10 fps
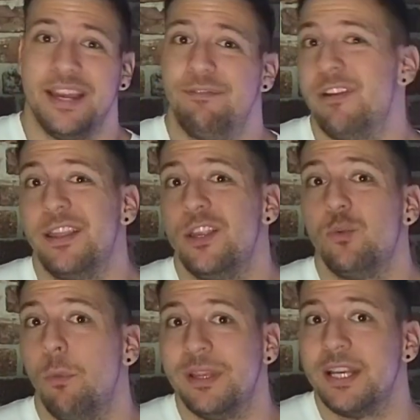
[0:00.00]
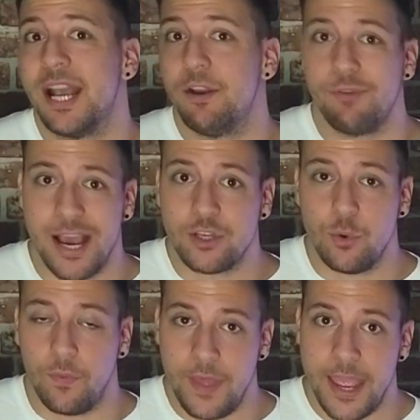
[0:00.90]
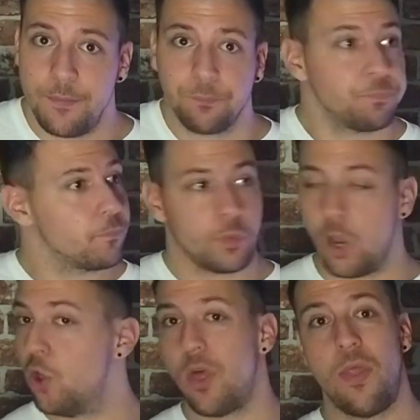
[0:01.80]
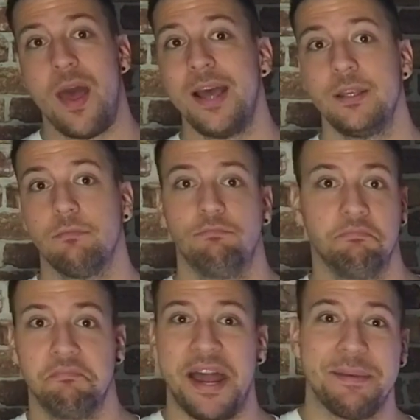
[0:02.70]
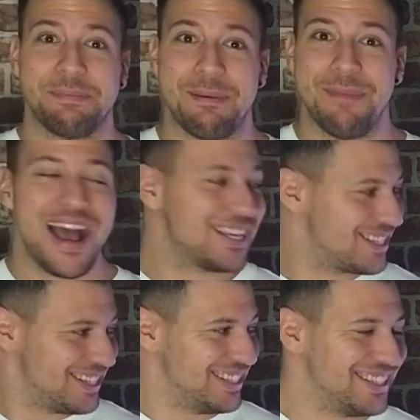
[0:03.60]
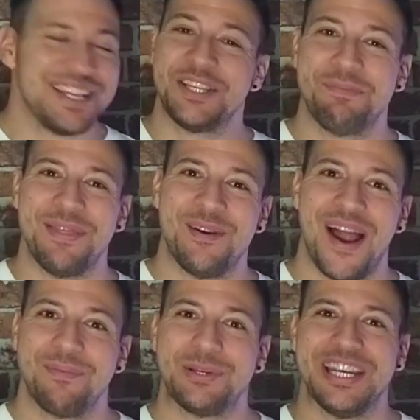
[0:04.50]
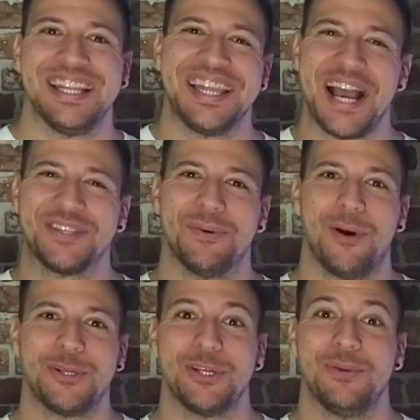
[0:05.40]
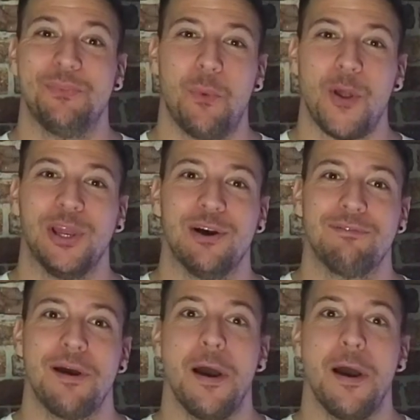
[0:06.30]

anything you want me to kind of react to on there. Other than that, my name's been Max, this has been The Rap Sheet, thanks for watching, one love,